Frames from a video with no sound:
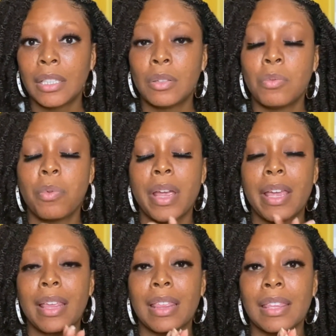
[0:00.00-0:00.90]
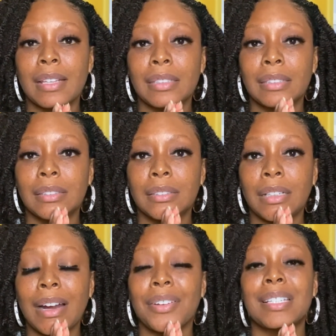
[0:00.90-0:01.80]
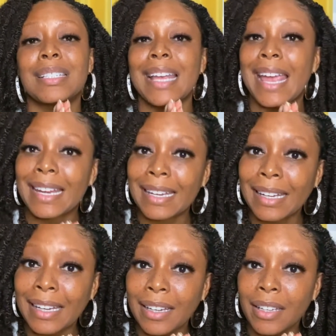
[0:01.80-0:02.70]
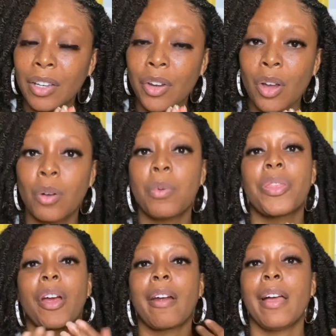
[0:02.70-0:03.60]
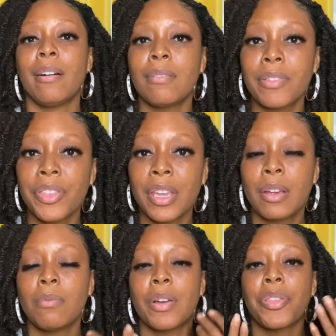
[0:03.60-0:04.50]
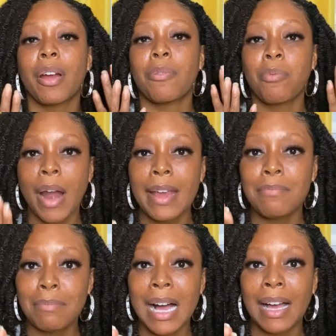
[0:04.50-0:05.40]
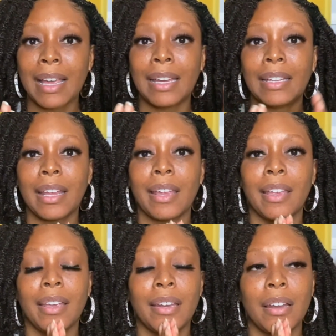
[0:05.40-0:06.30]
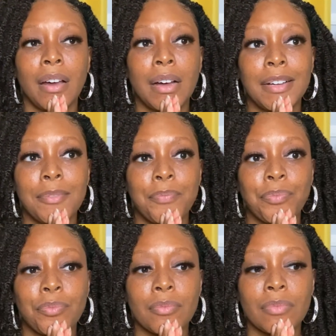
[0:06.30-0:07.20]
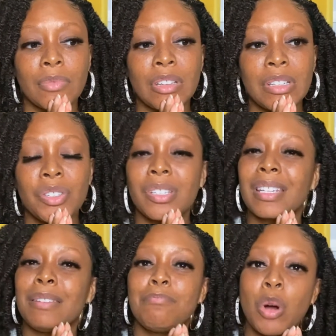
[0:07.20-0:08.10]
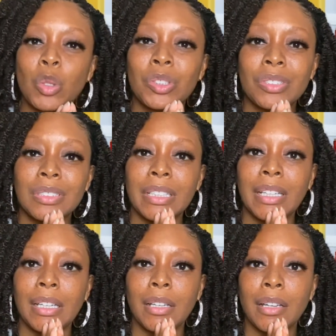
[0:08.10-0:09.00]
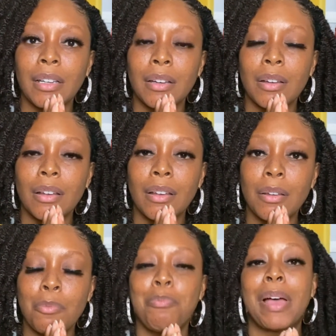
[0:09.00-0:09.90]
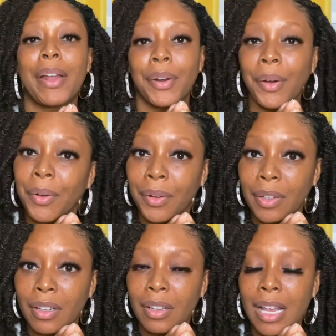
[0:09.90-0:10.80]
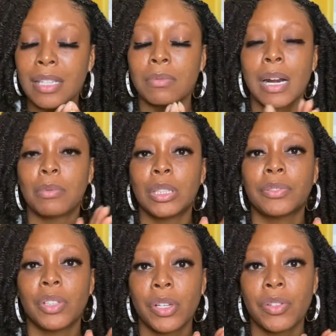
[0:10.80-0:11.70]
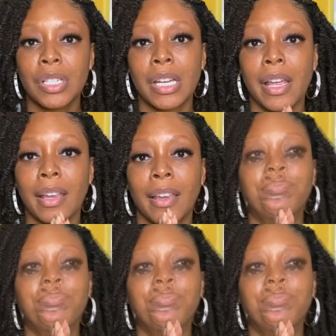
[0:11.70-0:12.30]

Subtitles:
with our sanity, you know, with our health, with our right mind, and just emotionally better. That's what I wish for you today.